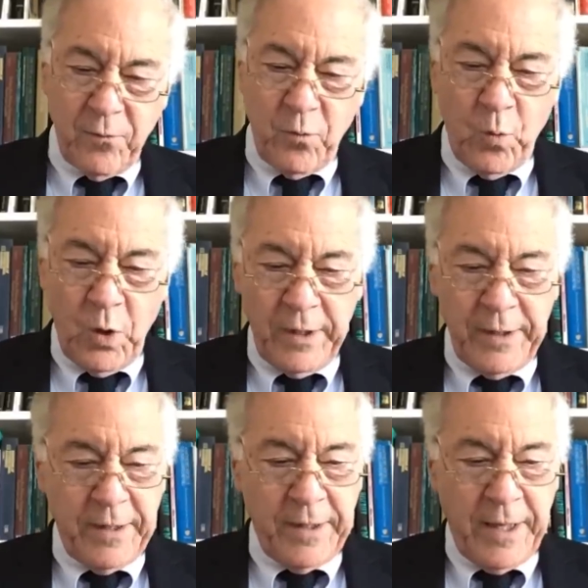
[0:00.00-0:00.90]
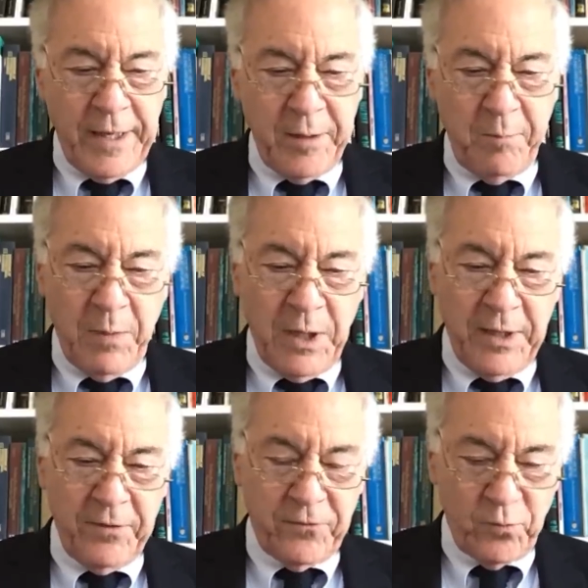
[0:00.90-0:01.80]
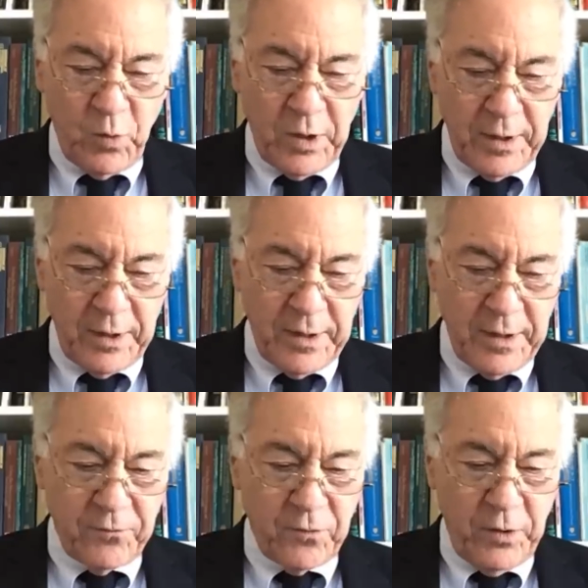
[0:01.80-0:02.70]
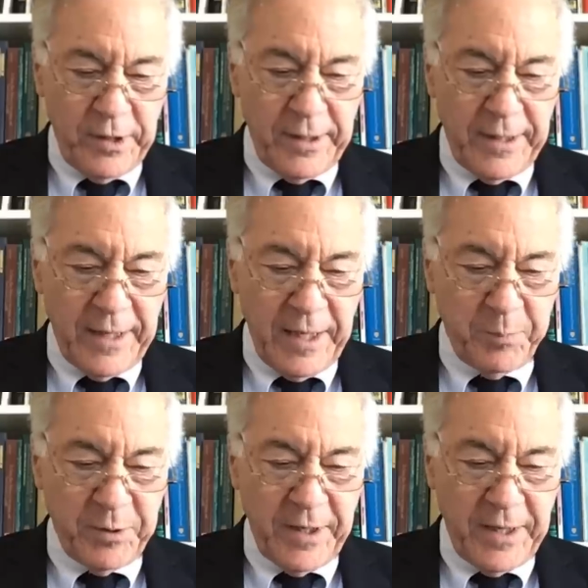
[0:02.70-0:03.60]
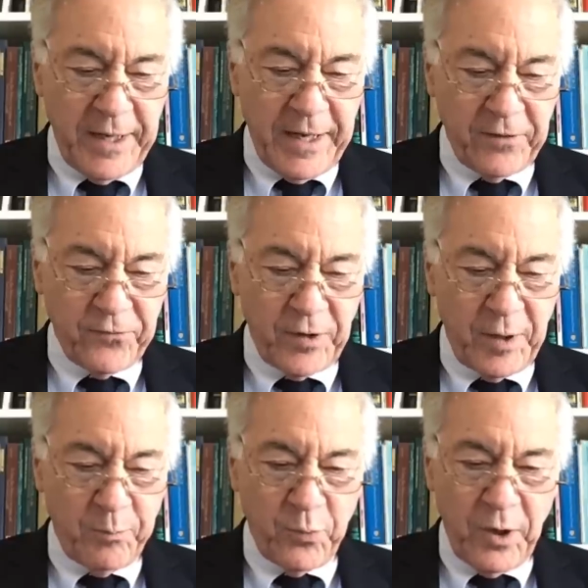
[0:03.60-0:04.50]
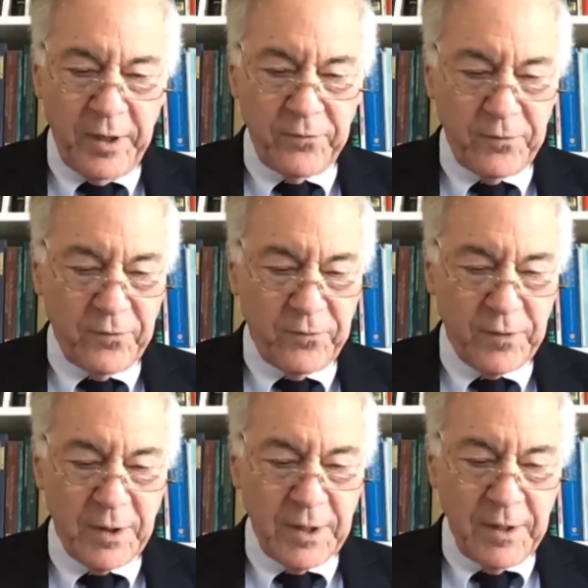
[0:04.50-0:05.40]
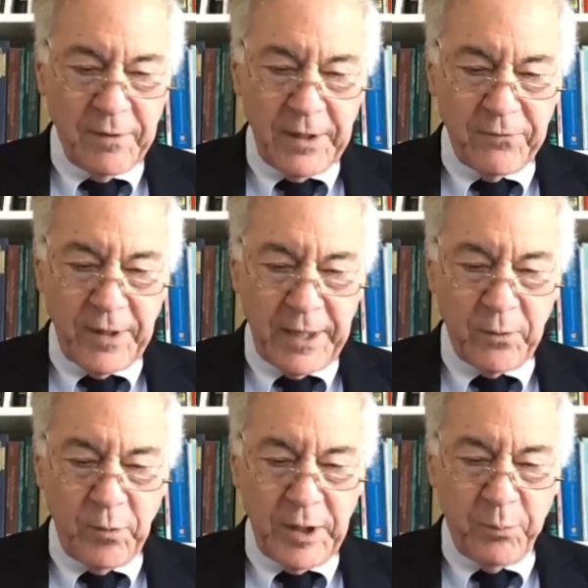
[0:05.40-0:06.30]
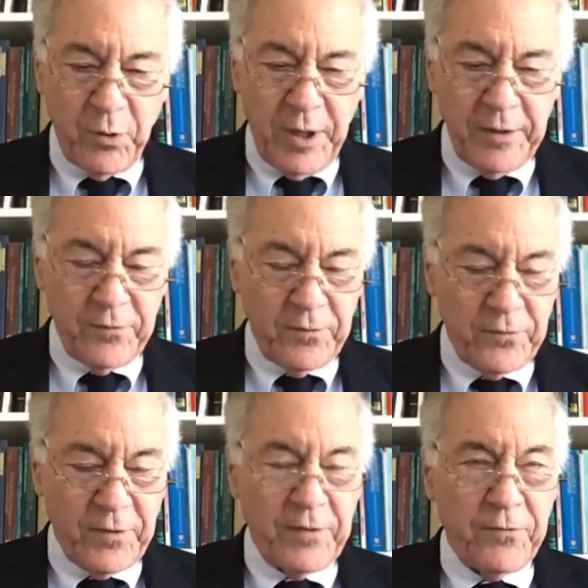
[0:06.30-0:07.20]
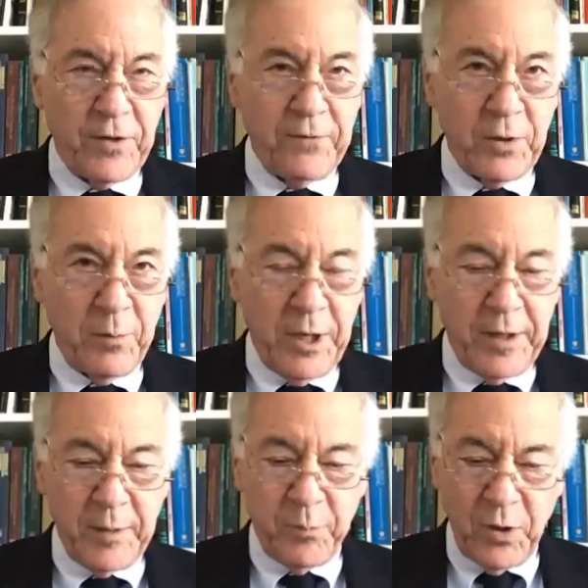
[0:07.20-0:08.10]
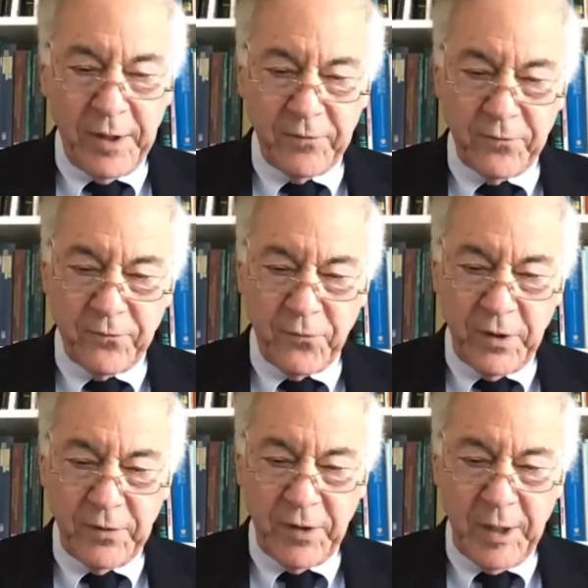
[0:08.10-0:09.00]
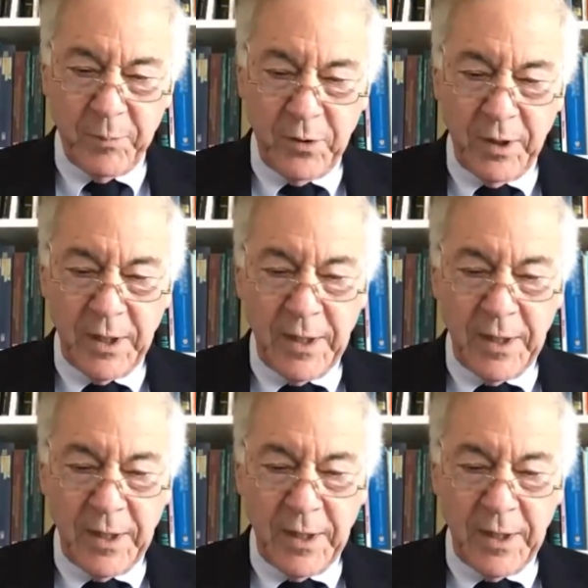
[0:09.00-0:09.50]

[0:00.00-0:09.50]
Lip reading: 1 to 9 months, what is going to happen to asset prices. That's equity prices, sensitive commodity prices, for example.